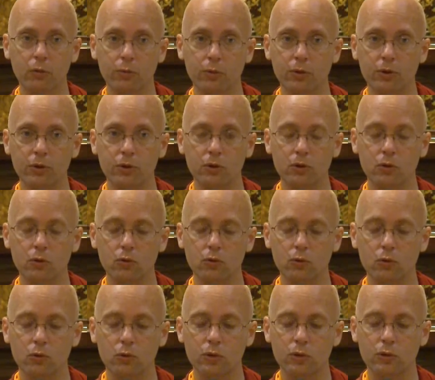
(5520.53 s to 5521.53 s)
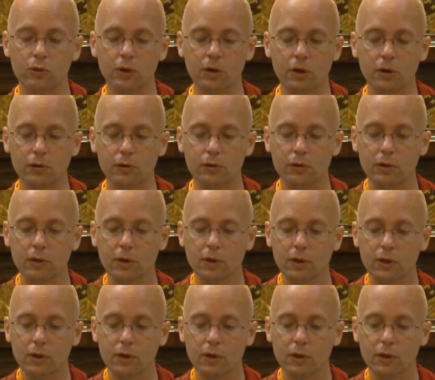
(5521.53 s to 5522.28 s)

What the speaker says: that will bring you results.